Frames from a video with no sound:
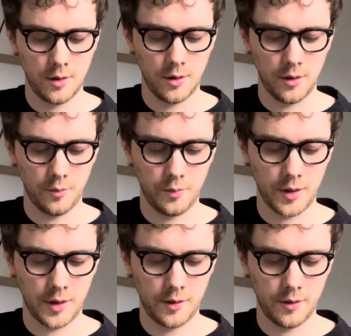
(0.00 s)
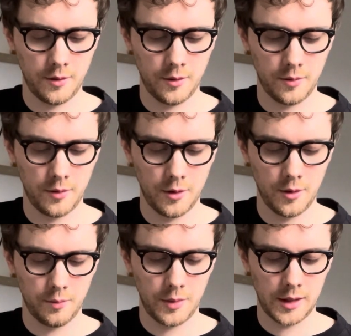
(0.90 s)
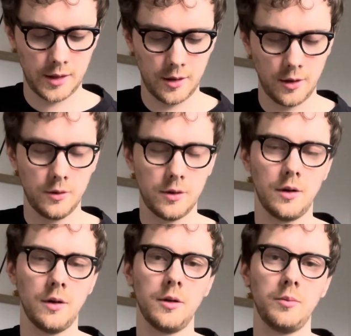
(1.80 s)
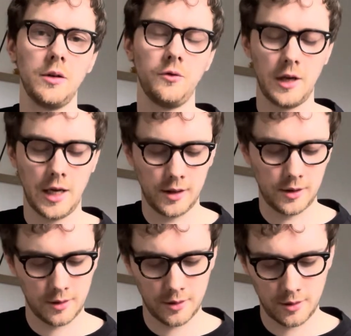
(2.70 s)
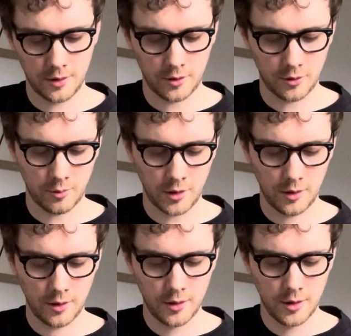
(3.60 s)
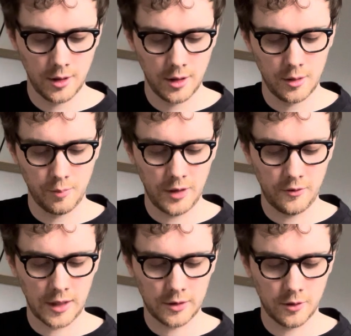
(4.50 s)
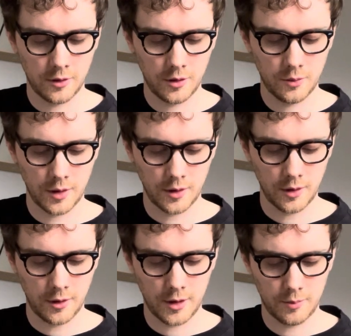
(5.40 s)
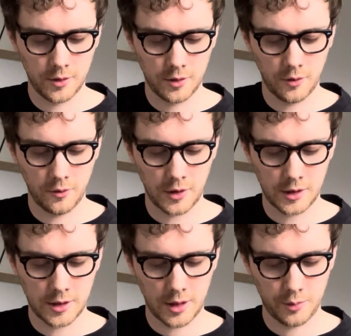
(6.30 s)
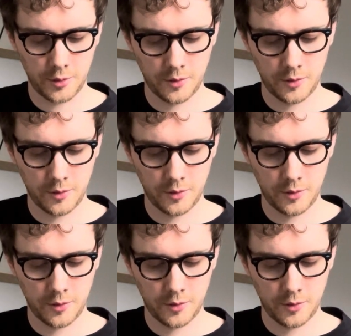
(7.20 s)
open bass note on the B flat, a normal B flat chord with the thumb 2 frets up,